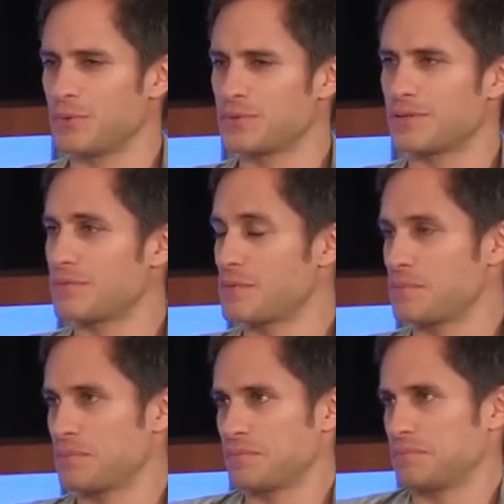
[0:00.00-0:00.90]
Music
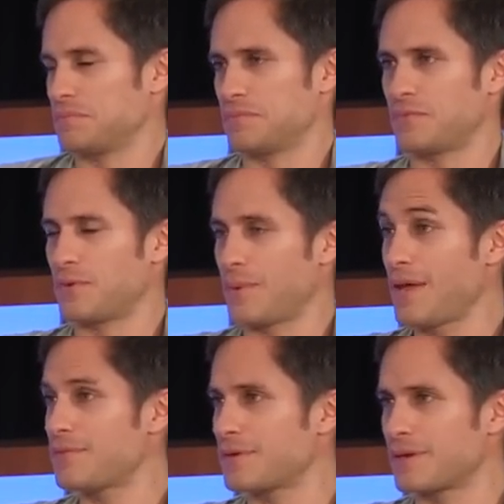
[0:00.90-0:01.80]
from
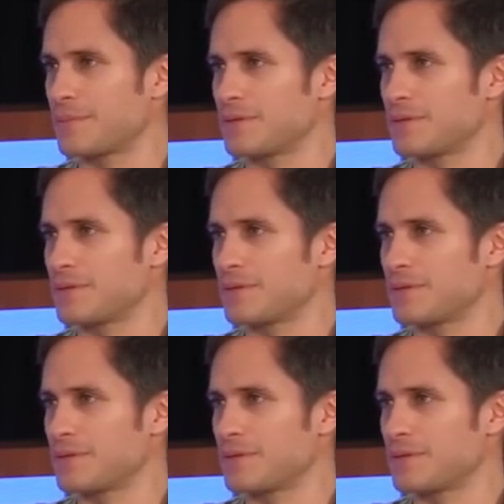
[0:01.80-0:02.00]
ever. I mean,